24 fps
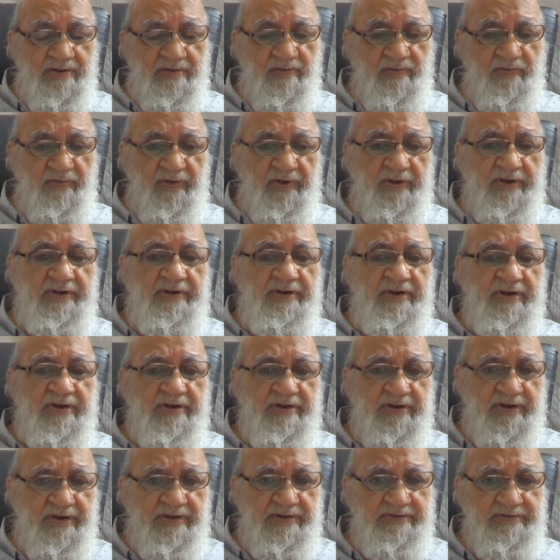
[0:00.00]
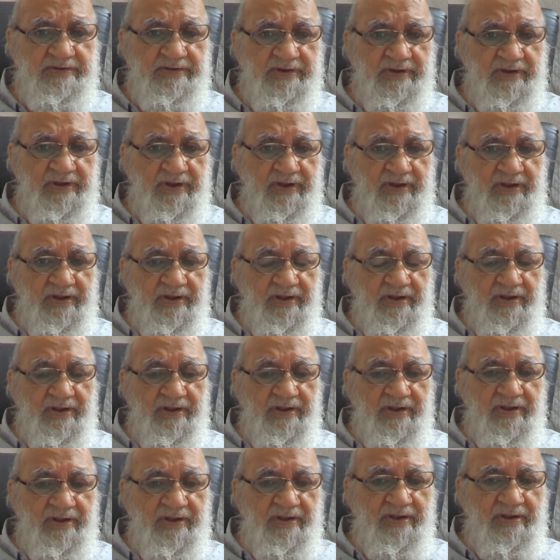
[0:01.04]
When it occurs,
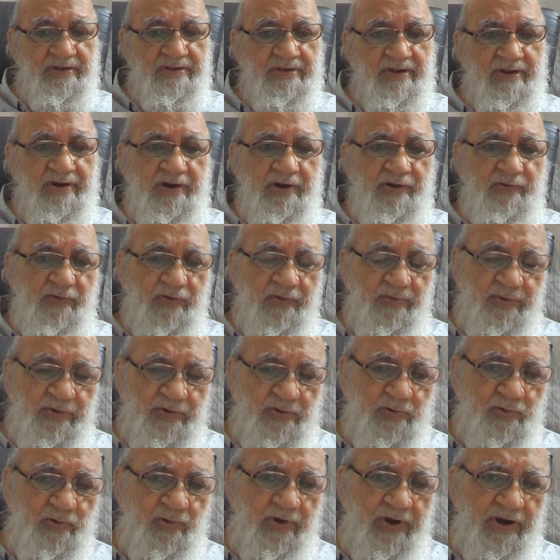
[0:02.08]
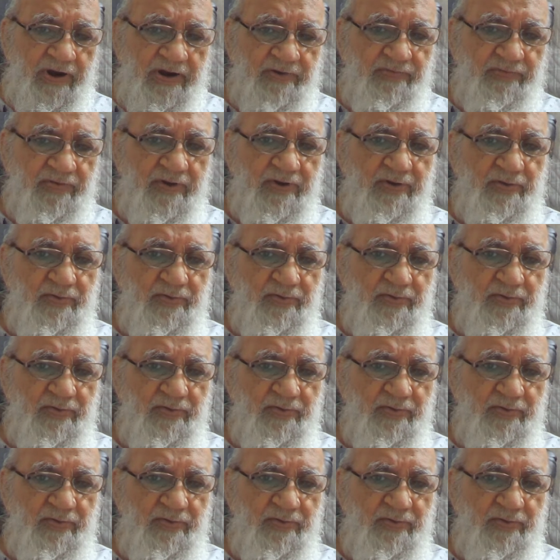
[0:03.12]
then it will be too late for